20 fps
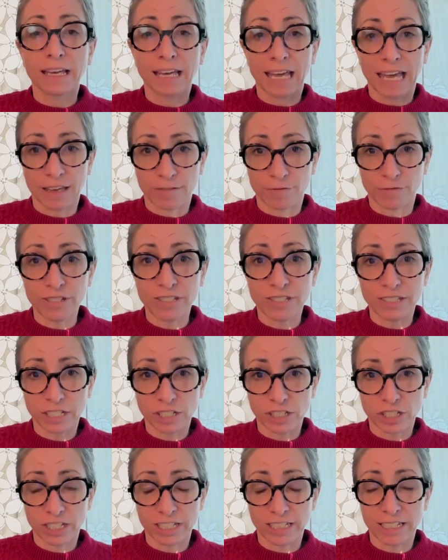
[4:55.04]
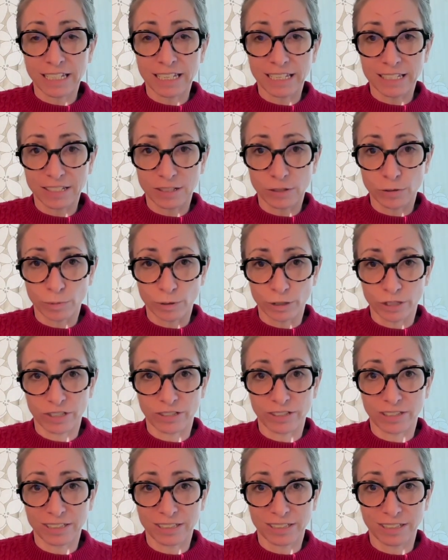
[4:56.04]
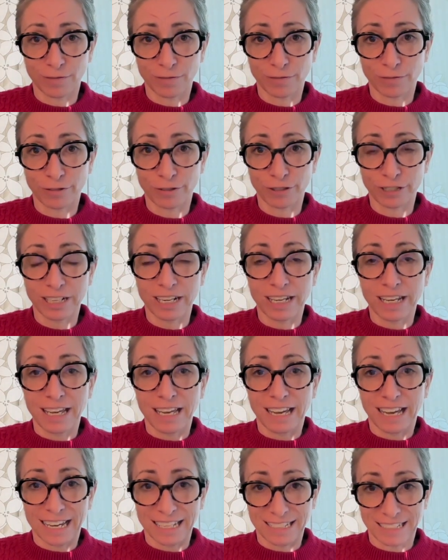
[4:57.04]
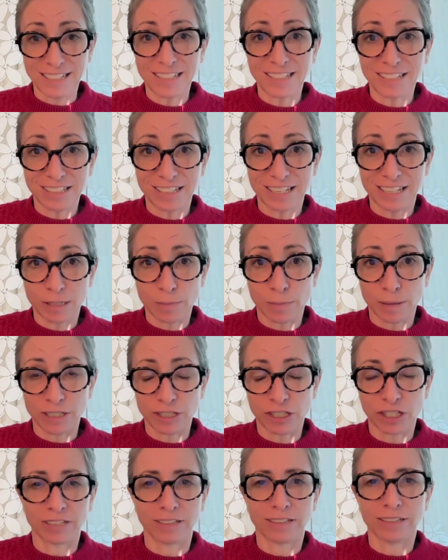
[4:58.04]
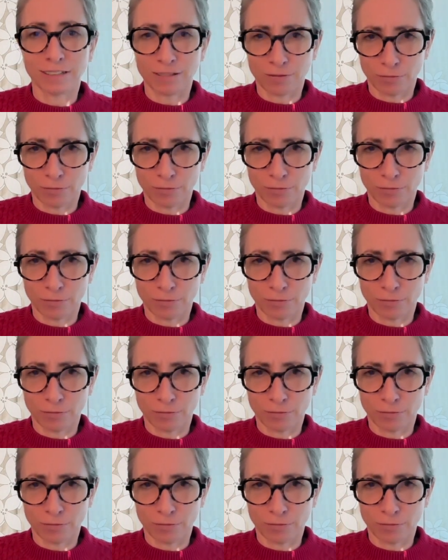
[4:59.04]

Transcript: Every session is an opportunity for identity expansion.